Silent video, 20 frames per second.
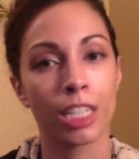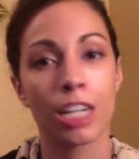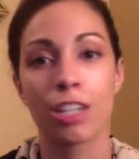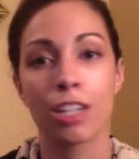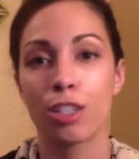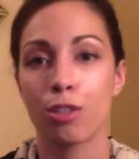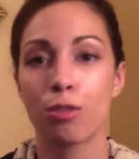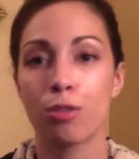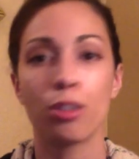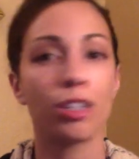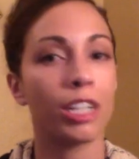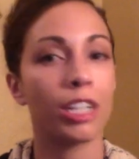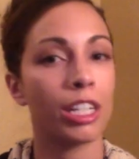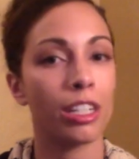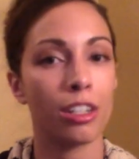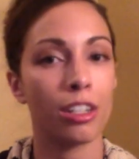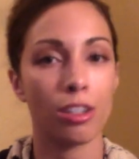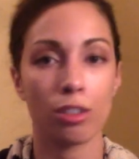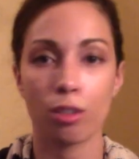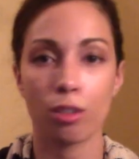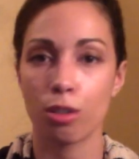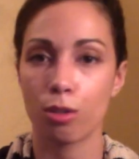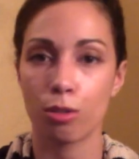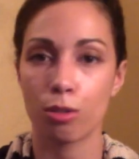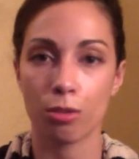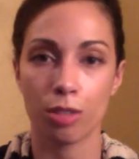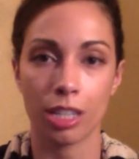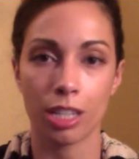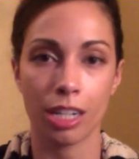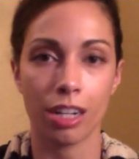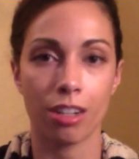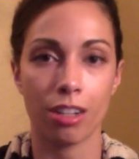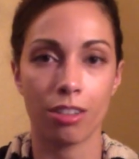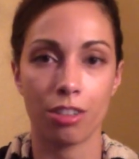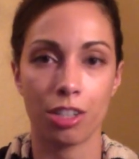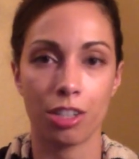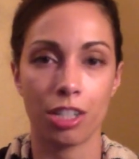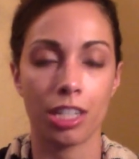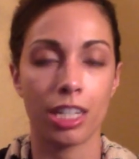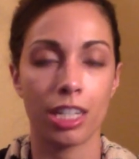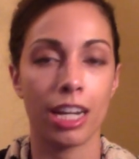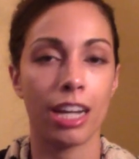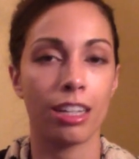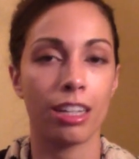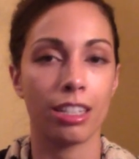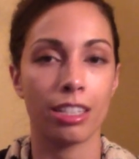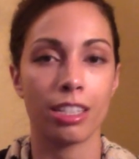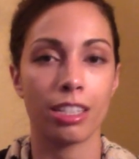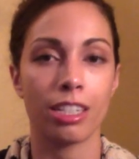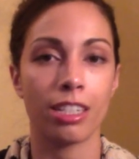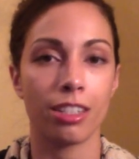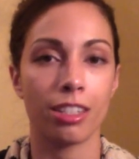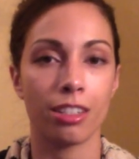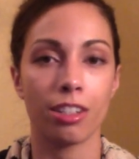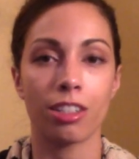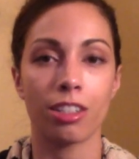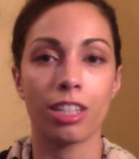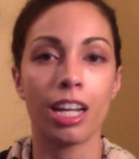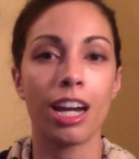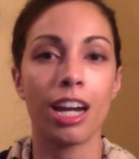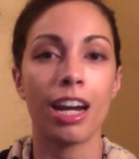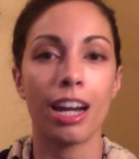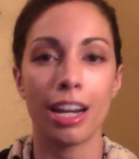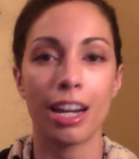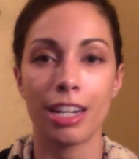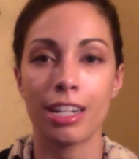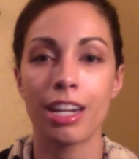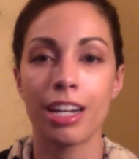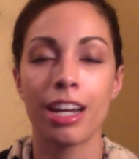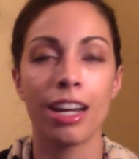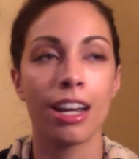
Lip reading: So looking in your local Psychology Today listings online,